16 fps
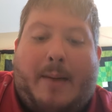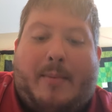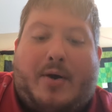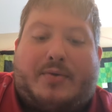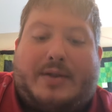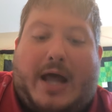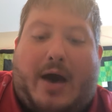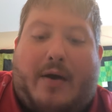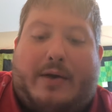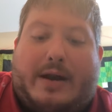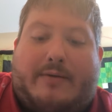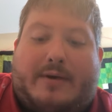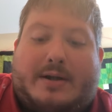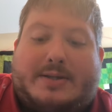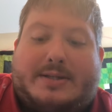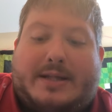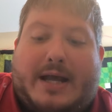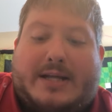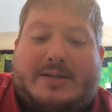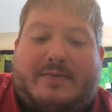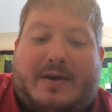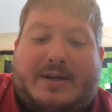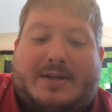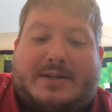both now and ever, and to the
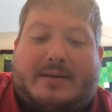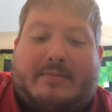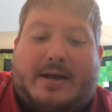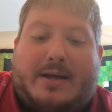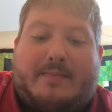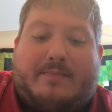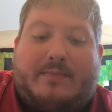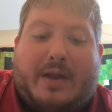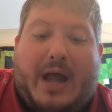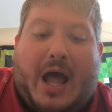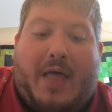ages of ages. Amen.